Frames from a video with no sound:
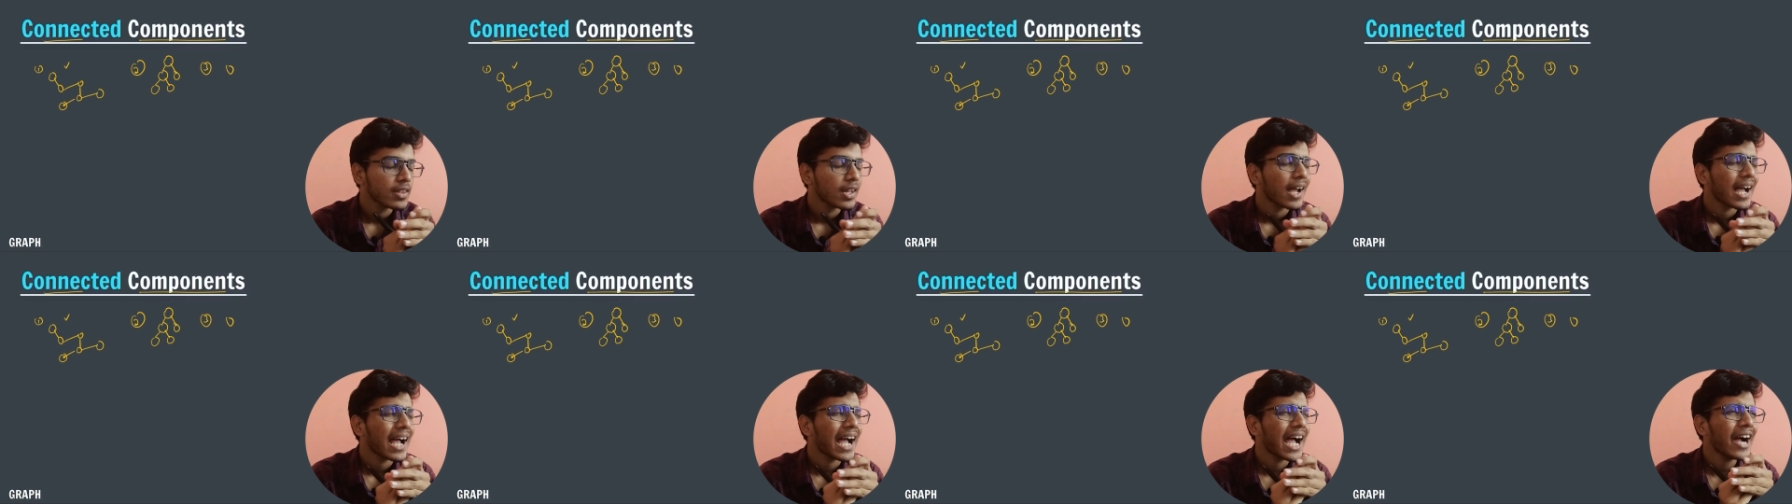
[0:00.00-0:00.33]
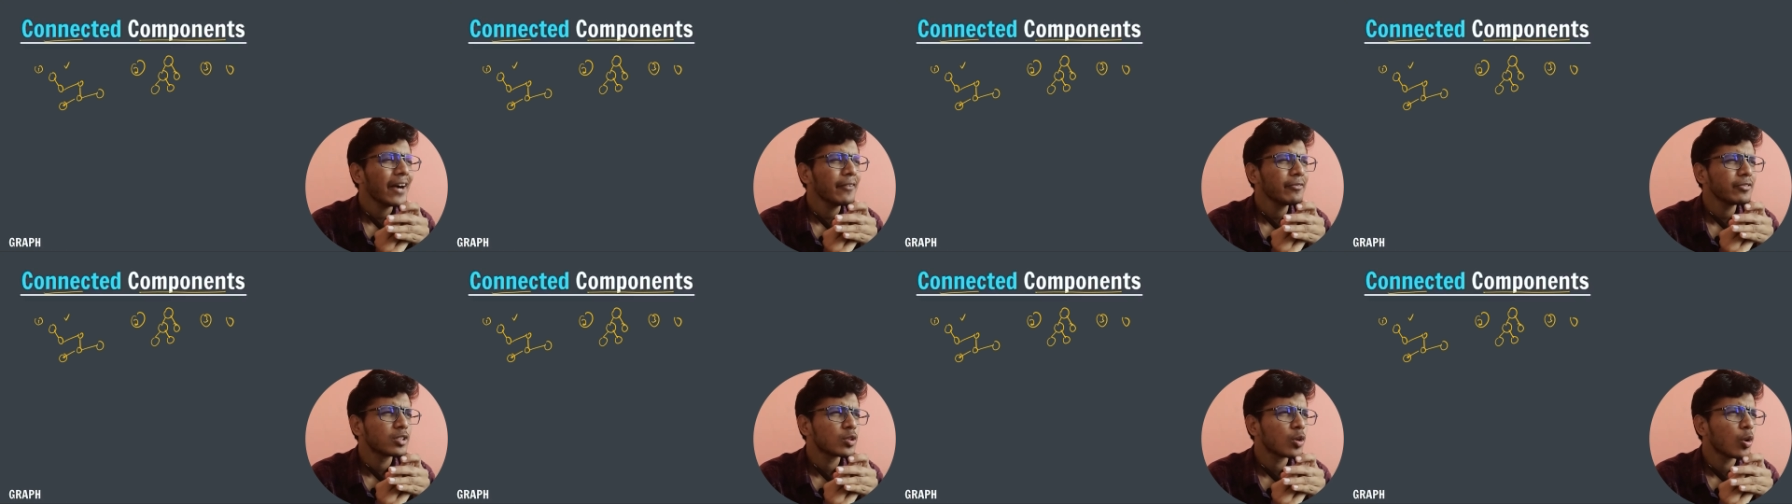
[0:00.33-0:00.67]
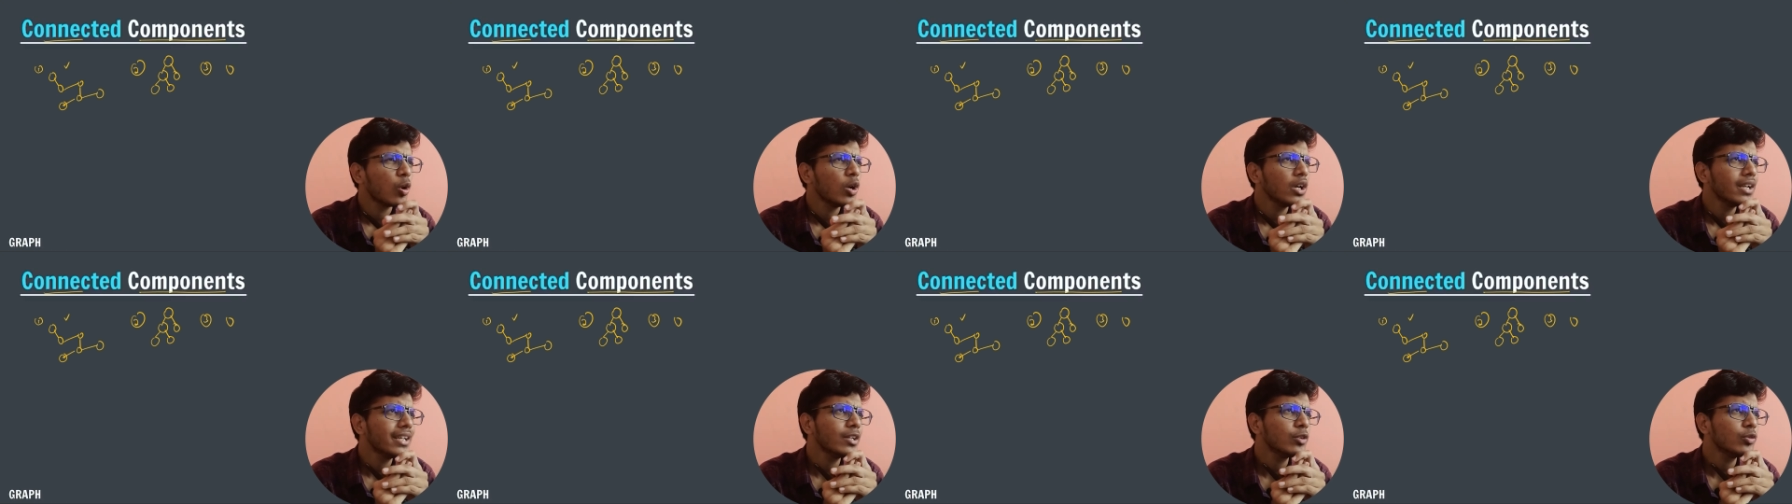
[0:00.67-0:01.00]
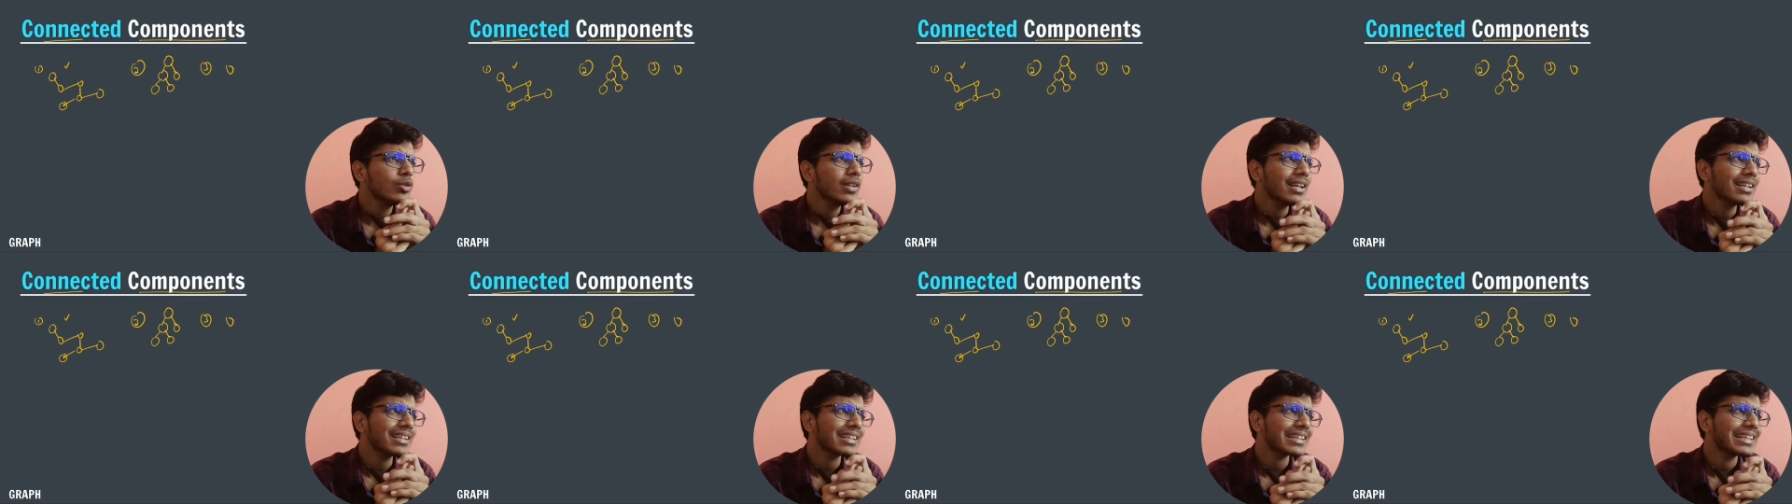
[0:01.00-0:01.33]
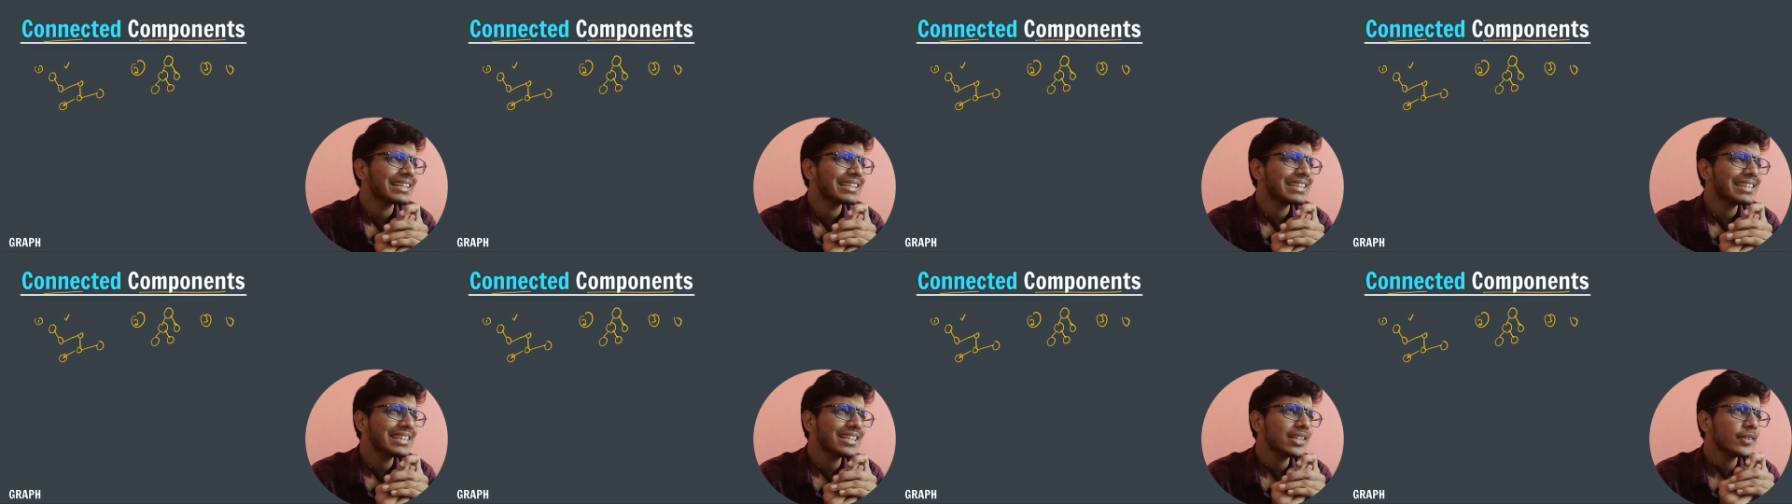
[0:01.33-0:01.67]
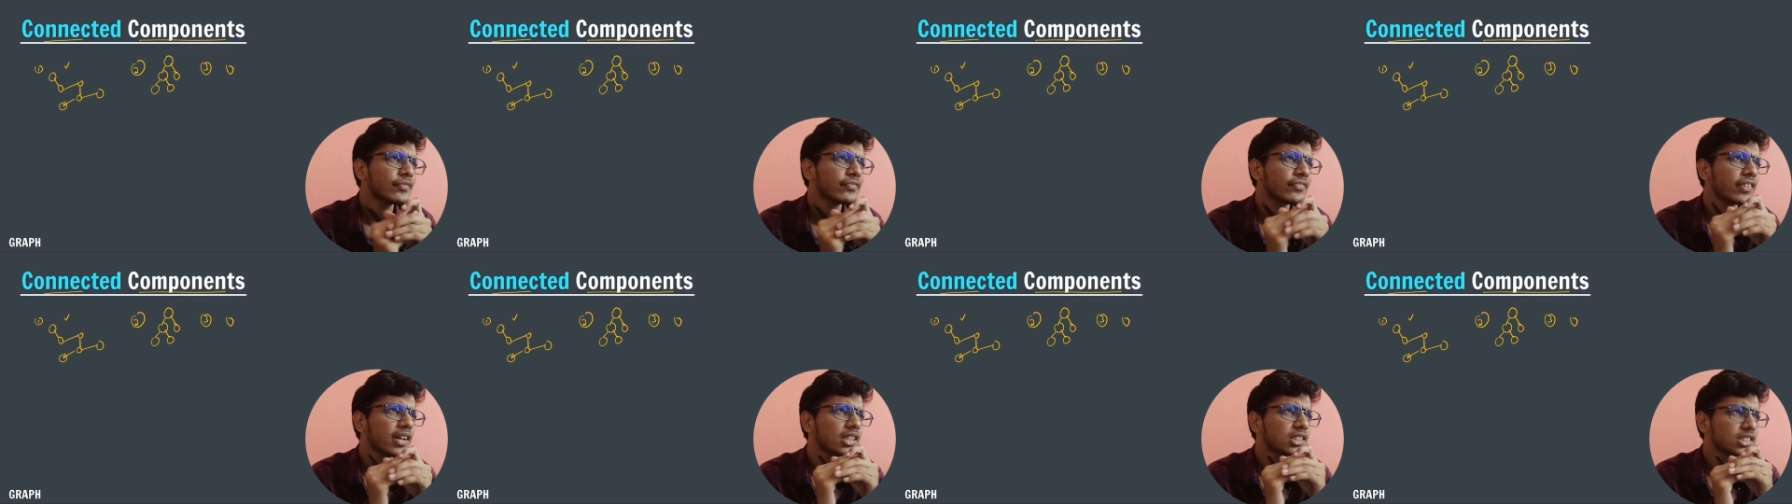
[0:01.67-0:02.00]
I have told you that in
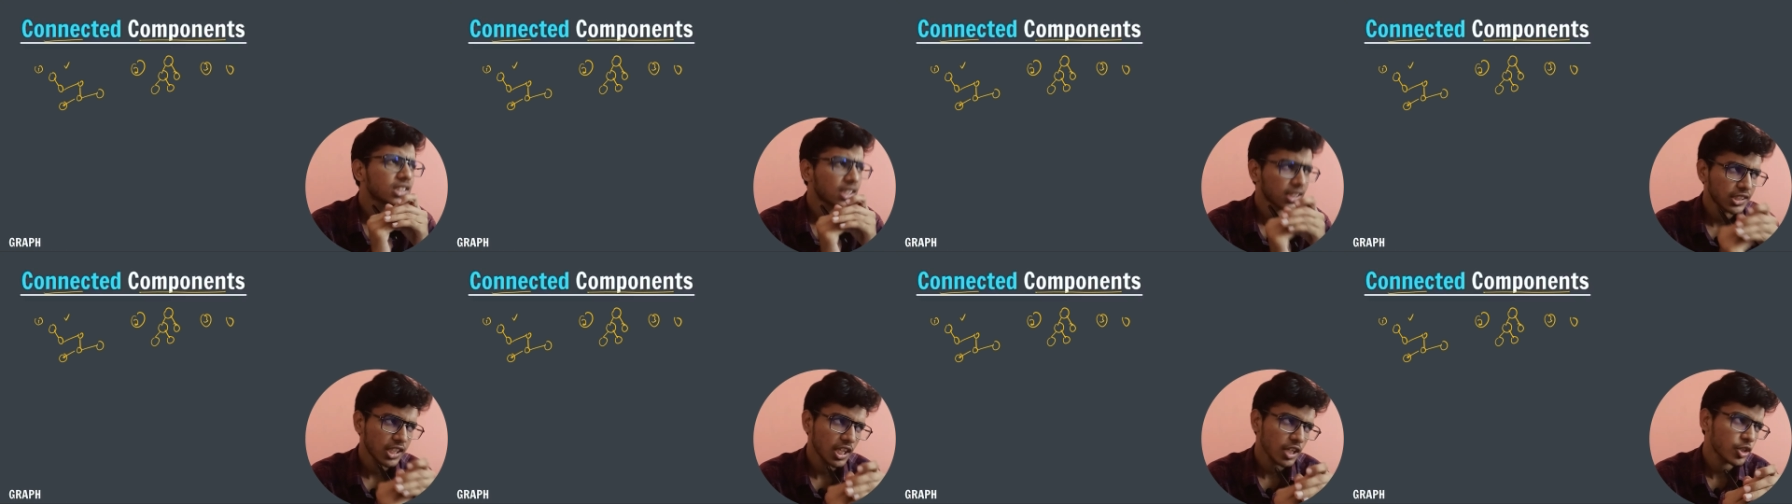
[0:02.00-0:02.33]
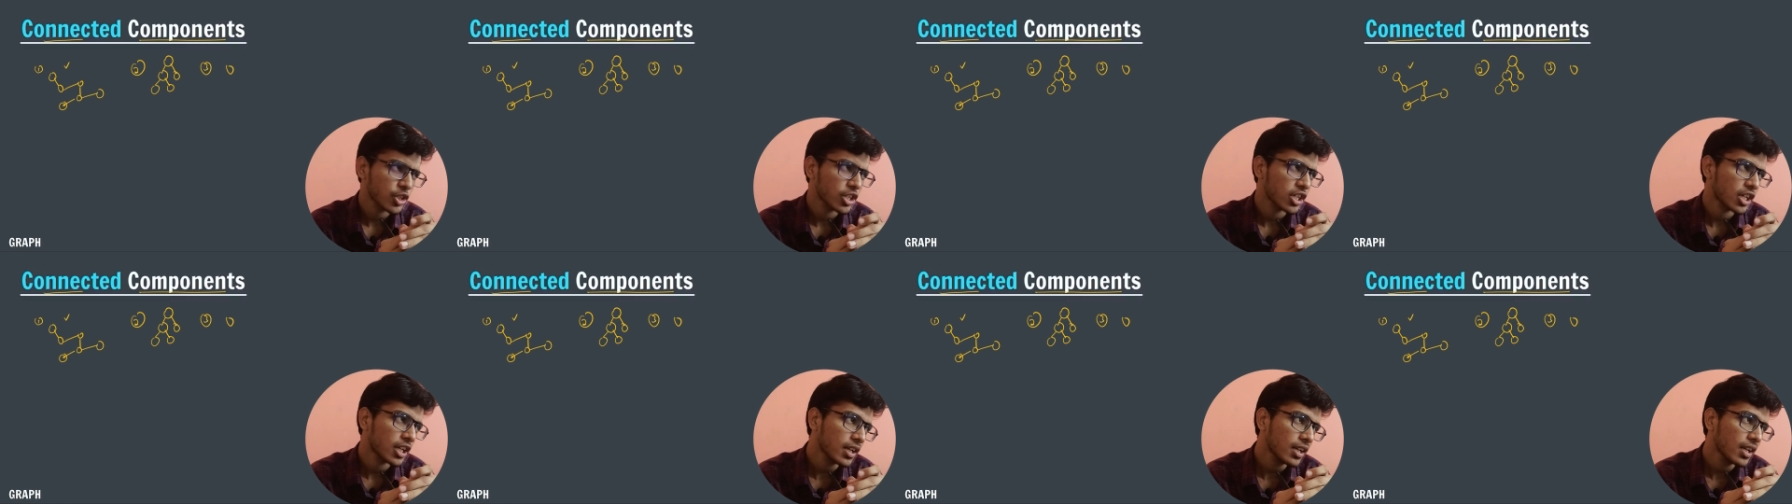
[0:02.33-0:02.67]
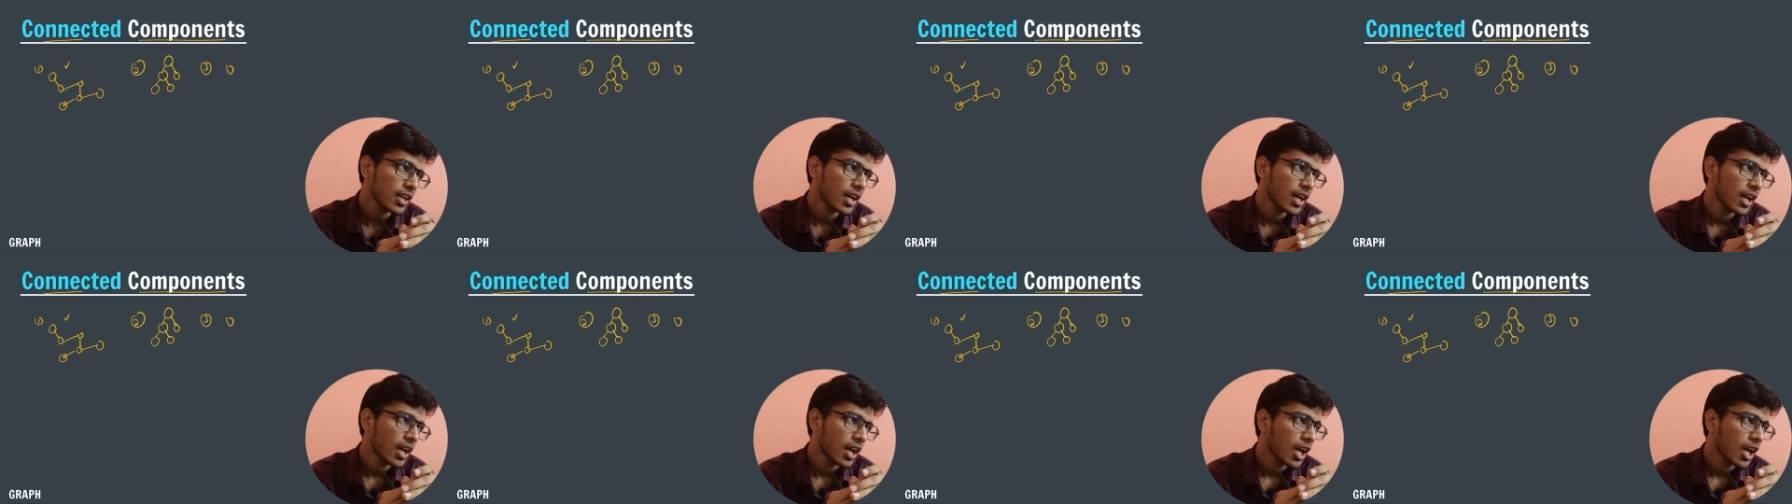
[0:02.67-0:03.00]
the first session,